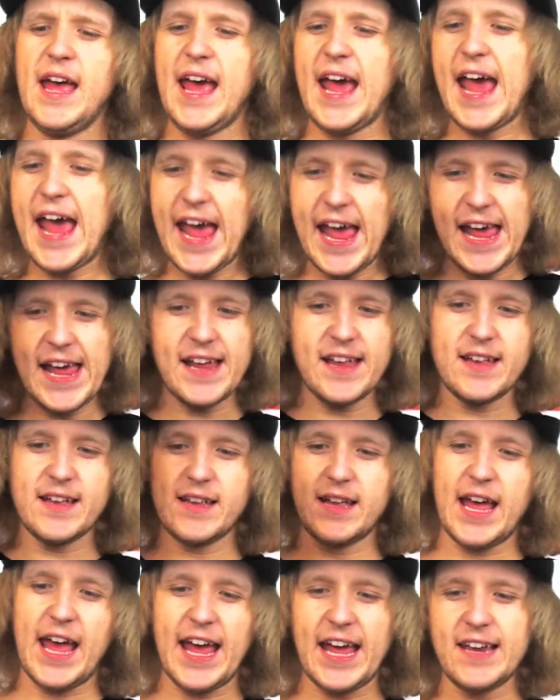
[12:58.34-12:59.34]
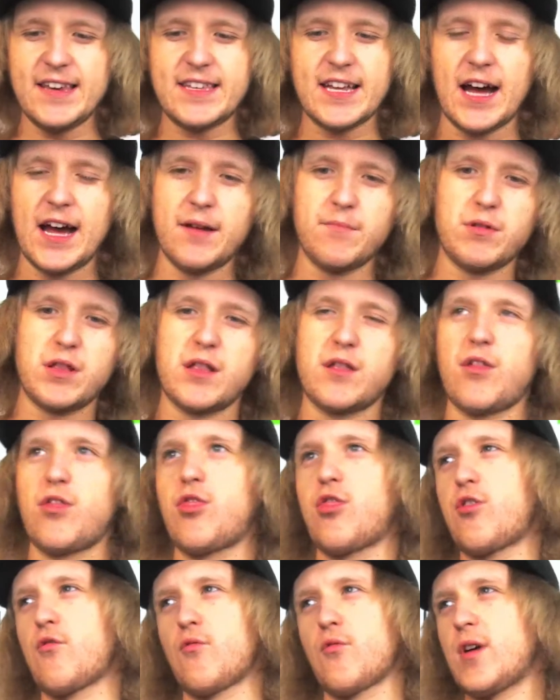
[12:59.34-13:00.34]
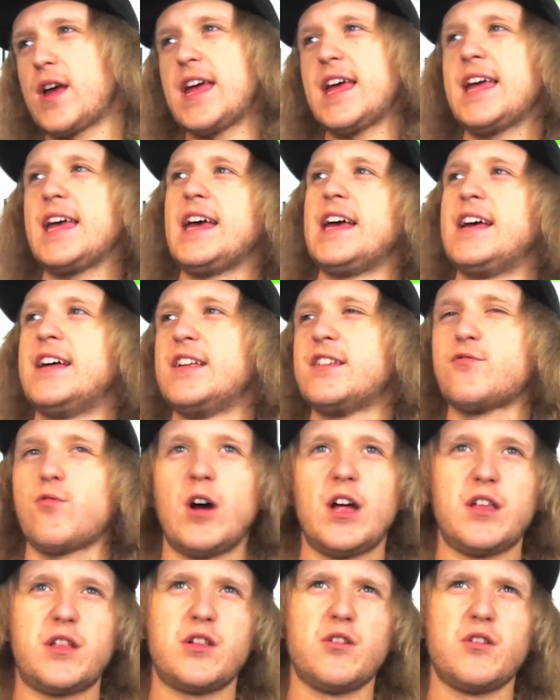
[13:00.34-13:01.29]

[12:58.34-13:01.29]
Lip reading: 8 times 3 is what?